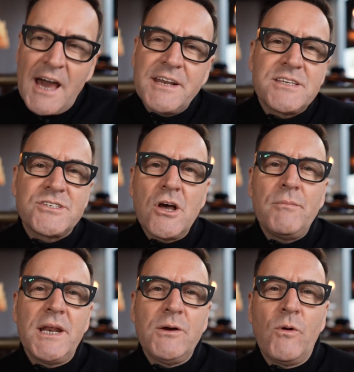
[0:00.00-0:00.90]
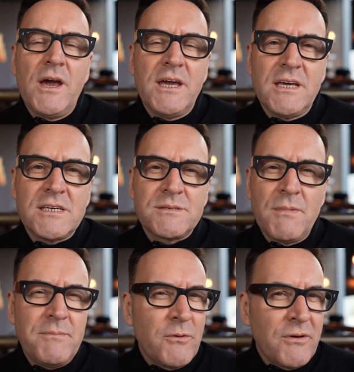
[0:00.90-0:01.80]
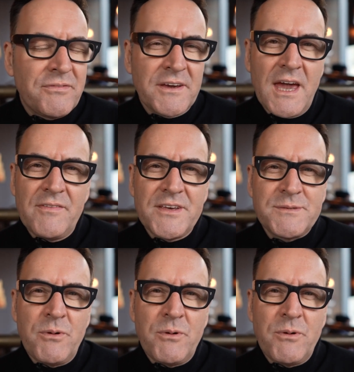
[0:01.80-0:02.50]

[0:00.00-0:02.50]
And in so many ways, maybe we forget this,